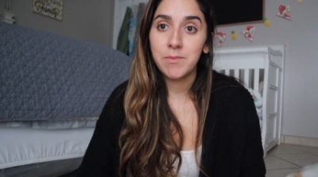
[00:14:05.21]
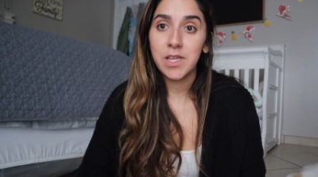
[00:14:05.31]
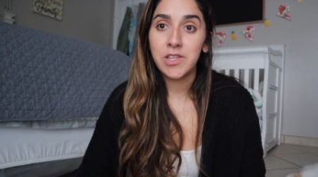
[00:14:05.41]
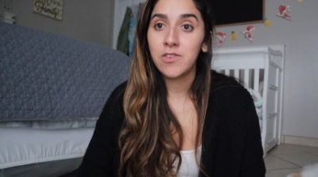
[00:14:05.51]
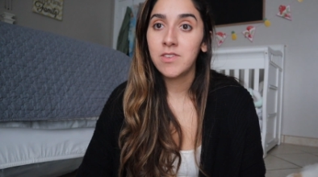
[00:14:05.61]

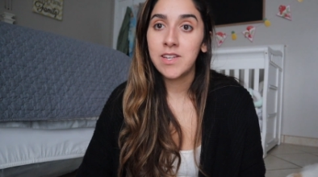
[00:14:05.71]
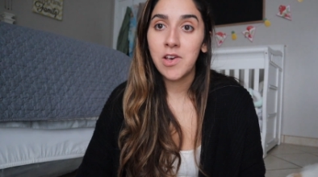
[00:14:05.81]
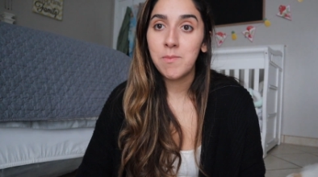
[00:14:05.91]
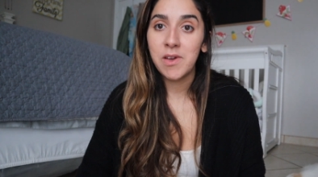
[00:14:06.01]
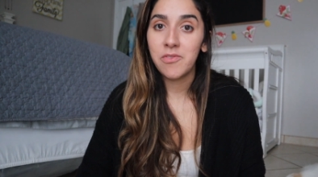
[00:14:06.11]
Like you could tell
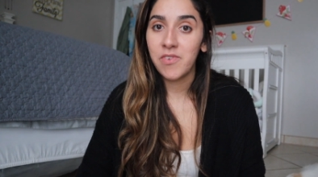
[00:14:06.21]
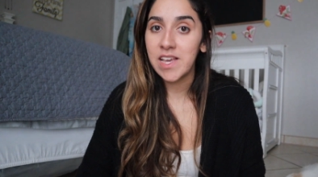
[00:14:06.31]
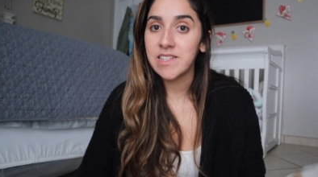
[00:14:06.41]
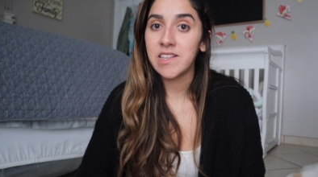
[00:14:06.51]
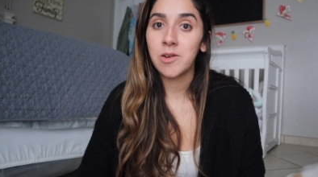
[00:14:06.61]
in my
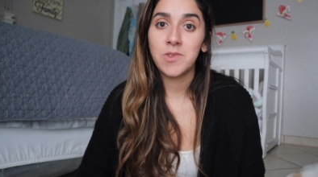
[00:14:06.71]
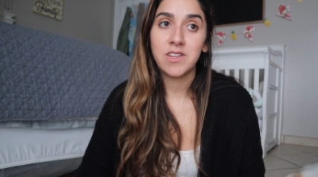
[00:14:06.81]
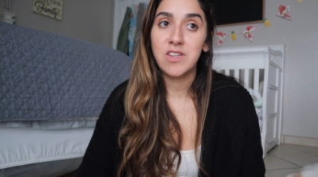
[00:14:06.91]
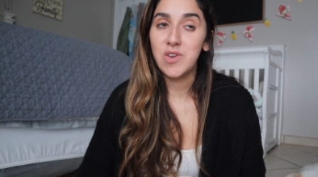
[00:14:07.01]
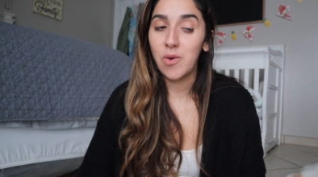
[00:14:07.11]
face that I was
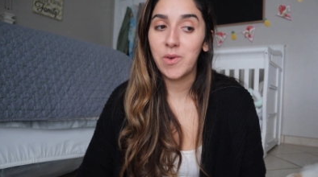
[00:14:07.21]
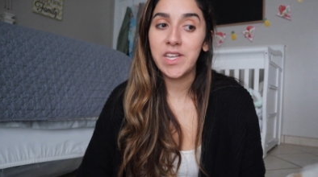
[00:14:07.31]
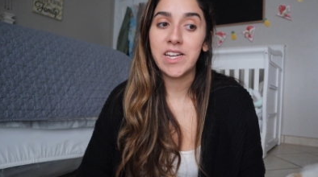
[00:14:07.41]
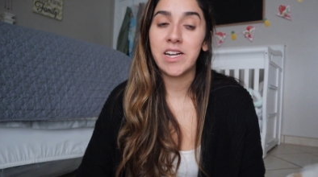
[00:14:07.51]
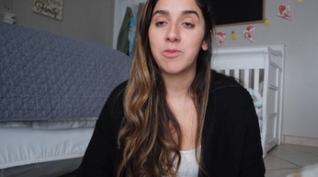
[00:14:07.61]

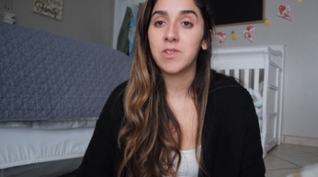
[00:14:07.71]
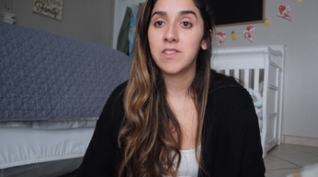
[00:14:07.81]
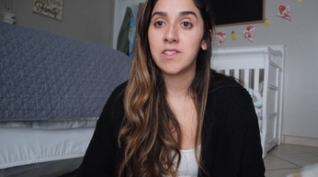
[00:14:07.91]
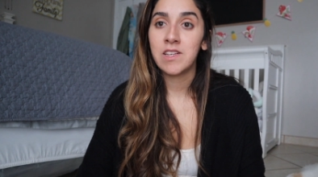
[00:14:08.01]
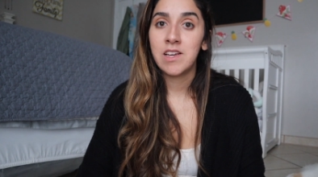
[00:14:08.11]
annoyed, and I
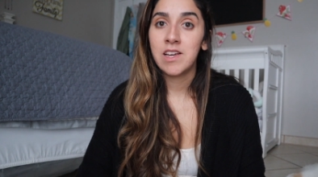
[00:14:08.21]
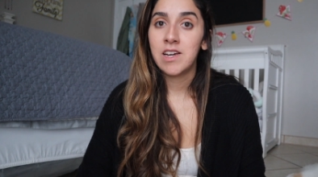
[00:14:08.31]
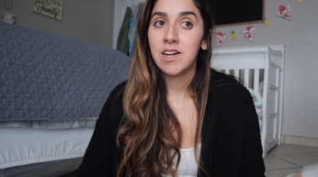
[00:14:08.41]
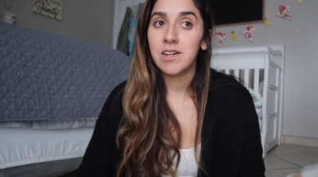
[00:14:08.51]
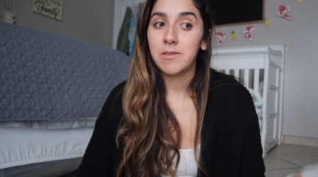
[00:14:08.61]
was
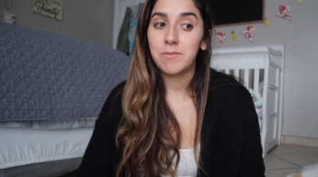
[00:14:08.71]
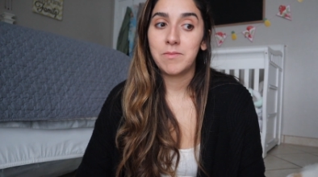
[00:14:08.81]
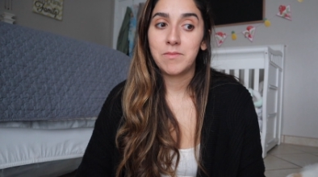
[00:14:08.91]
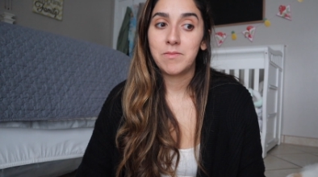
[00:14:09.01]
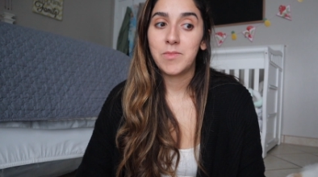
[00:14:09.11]

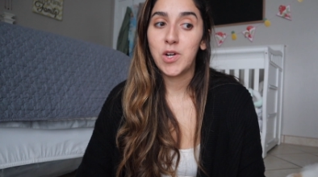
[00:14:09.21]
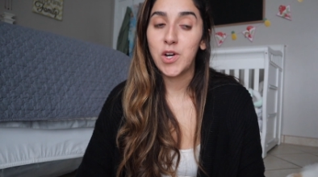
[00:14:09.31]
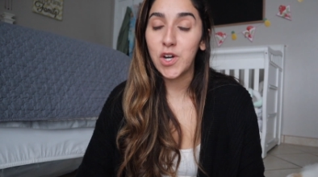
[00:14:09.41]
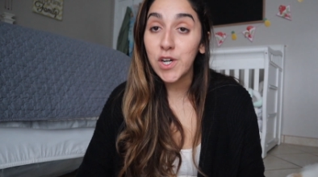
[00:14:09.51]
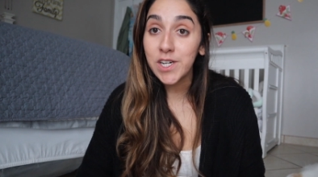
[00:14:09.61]

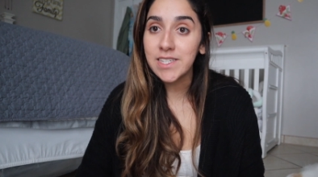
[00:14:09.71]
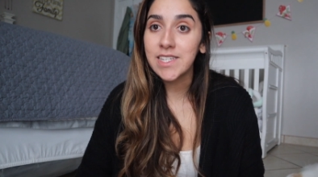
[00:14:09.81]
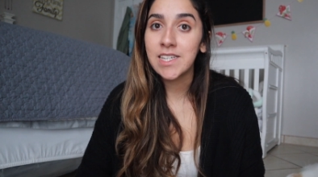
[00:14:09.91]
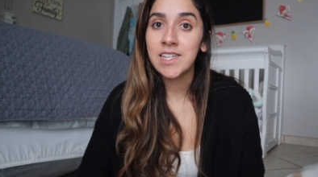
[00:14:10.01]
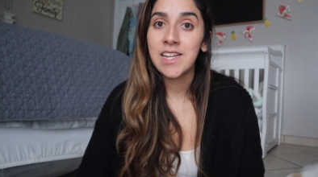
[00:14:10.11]

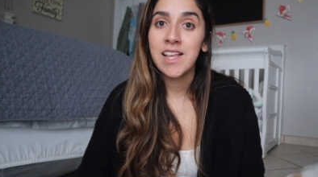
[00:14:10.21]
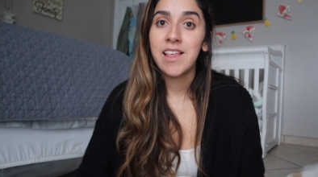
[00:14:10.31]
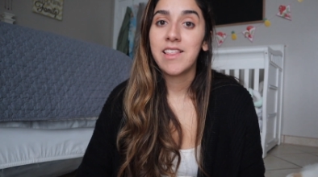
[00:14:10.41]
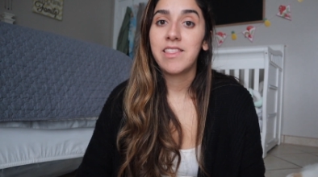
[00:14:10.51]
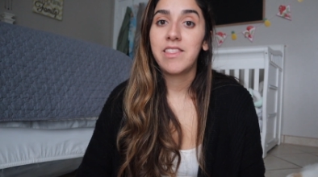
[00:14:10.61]
hurt
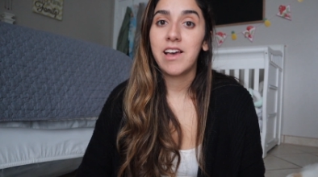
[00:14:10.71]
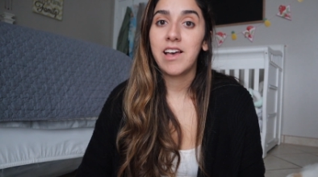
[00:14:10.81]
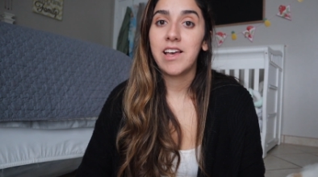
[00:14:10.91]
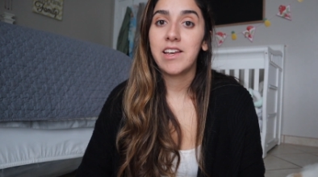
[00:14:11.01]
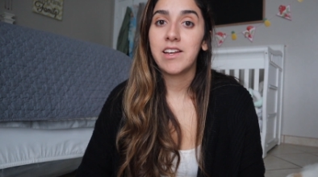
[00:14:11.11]

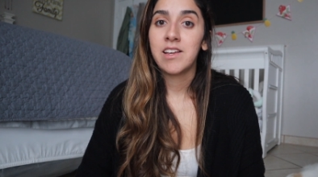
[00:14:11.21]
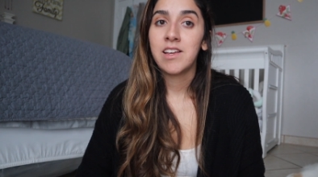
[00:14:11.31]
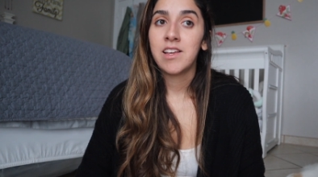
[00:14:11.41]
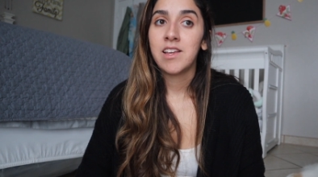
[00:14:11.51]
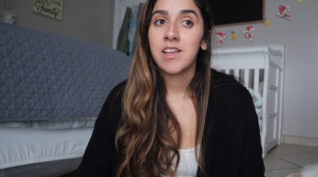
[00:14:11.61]
that
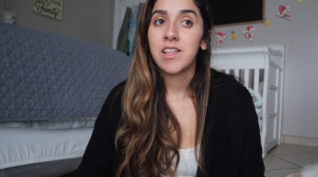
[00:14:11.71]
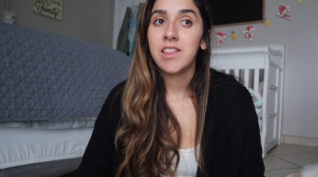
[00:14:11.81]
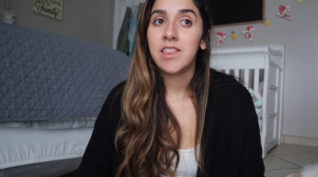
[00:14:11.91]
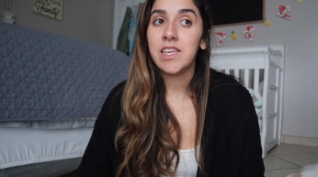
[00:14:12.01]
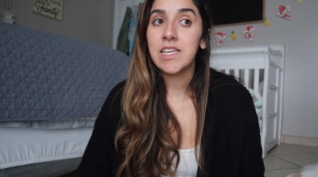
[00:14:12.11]

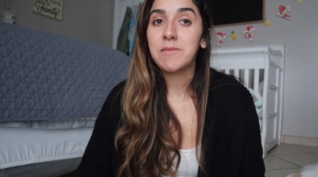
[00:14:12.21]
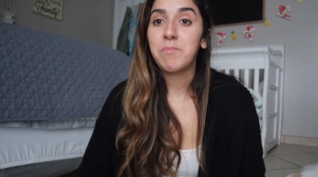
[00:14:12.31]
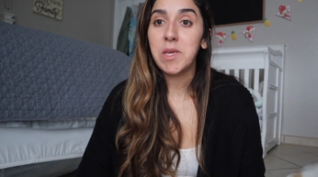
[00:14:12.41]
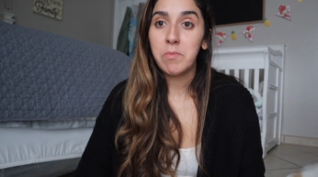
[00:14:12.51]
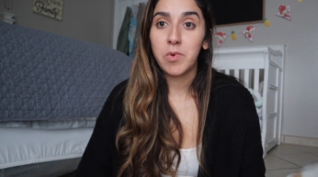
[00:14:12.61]
these
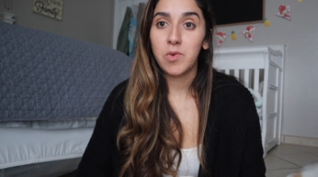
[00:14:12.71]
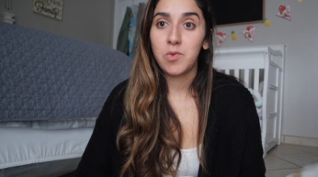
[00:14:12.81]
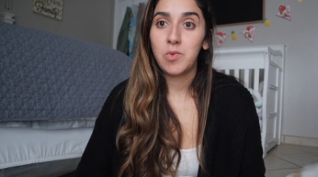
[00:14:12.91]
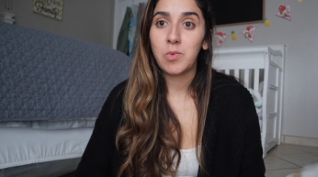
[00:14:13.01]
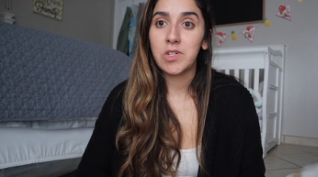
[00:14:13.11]
people
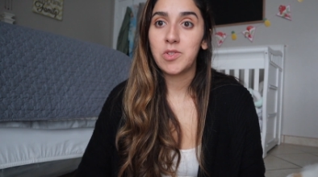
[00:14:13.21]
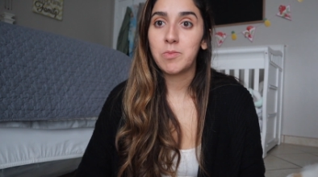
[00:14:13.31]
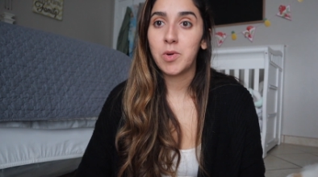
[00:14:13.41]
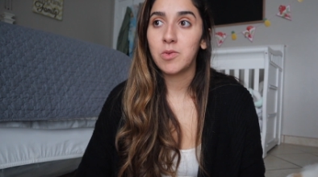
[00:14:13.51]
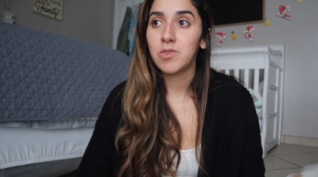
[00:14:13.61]
who were
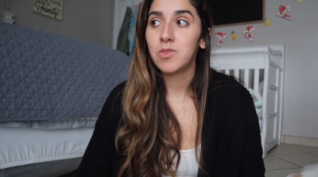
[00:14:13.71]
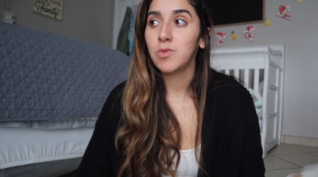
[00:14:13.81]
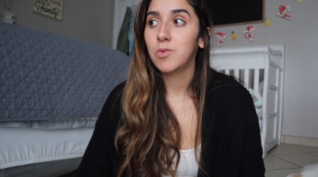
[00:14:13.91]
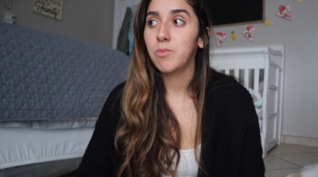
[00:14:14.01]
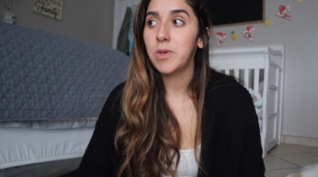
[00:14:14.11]
supposed
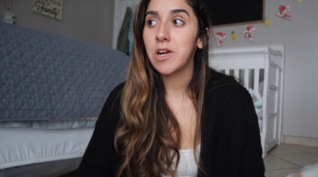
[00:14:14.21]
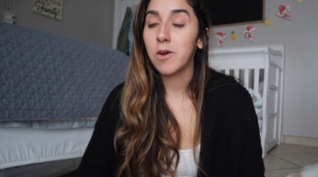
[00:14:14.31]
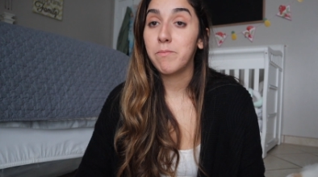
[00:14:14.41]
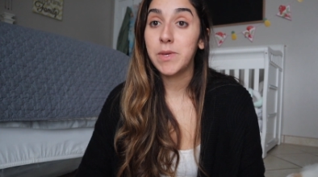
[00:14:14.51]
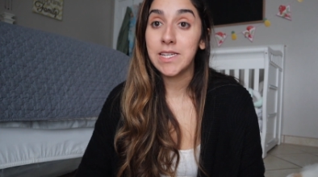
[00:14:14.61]
to be
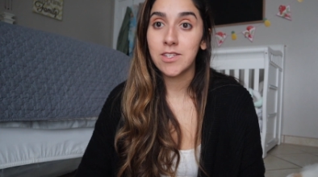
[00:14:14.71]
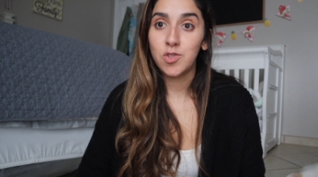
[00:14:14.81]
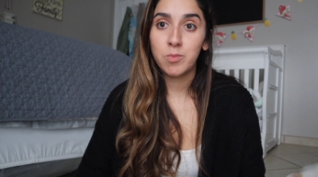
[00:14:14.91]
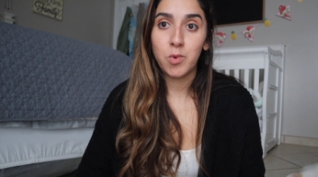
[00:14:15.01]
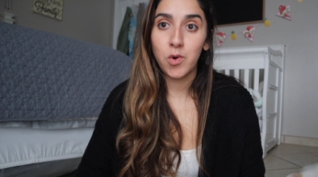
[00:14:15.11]
our biggest
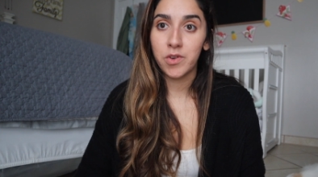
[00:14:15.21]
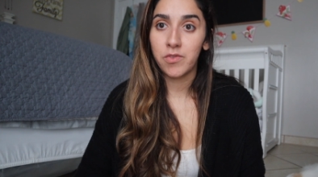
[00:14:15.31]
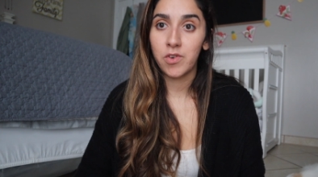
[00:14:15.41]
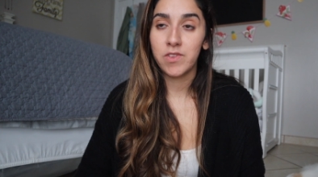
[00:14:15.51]
supporters